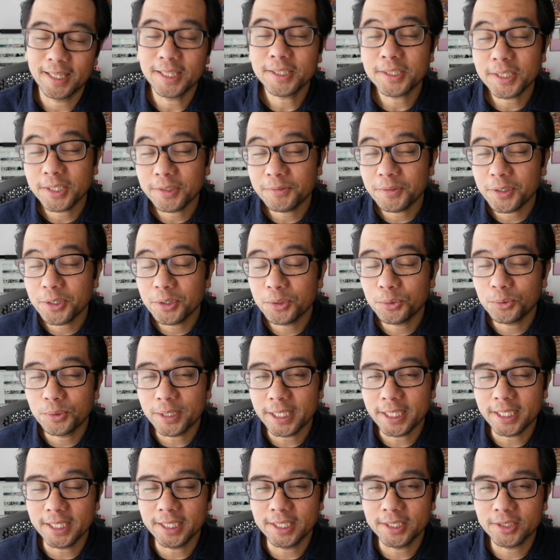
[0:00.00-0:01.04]
In this interview,
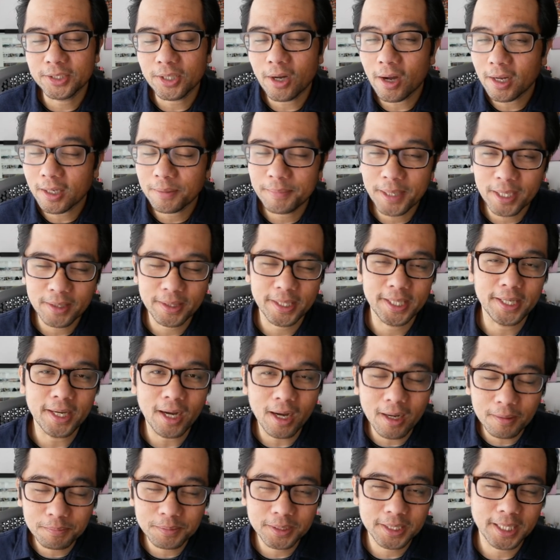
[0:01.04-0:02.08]
we talk about the
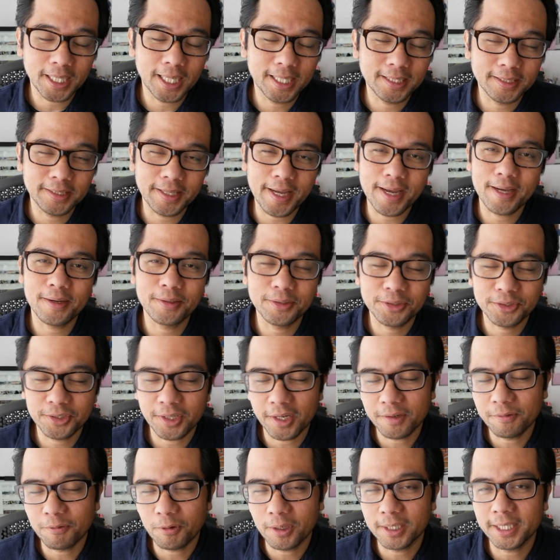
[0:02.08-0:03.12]
ups and downs
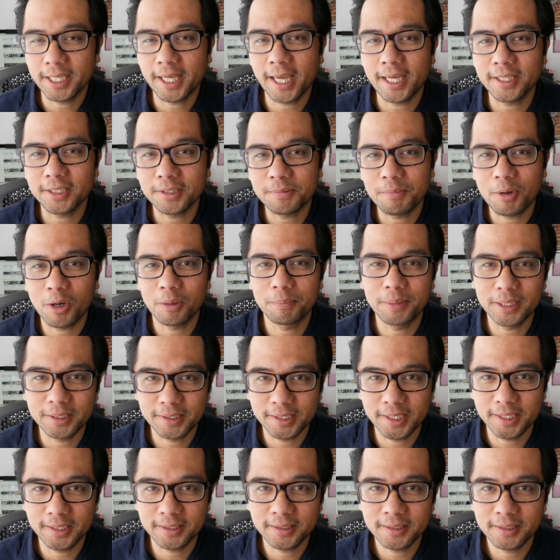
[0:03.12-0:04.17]
of running a small
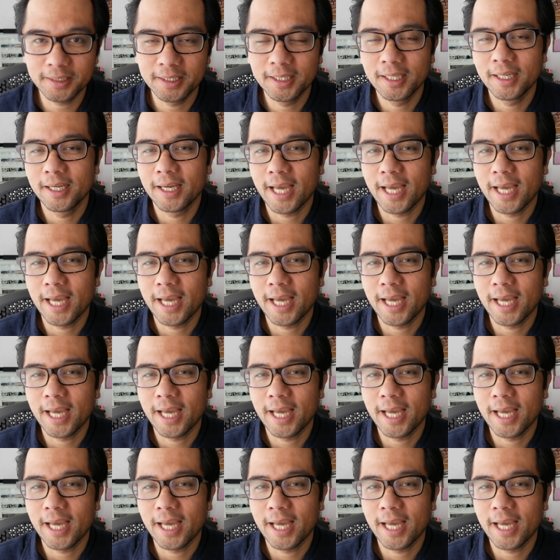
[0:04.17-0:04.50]
business,